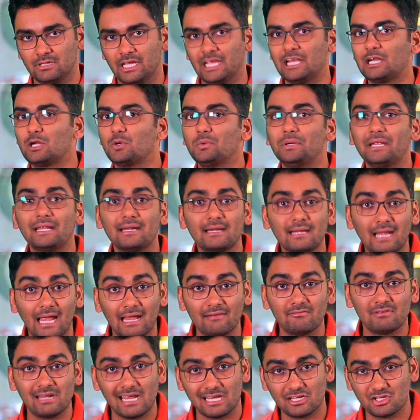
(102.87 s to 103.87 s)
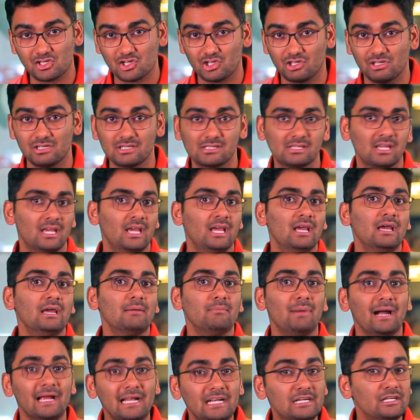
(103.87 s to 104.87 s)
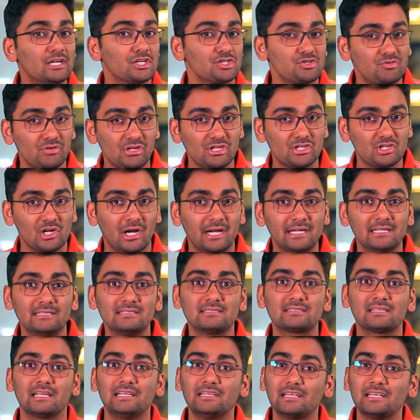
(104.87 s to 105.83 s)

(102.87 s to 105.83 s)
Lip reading: including live lectures by industry giants,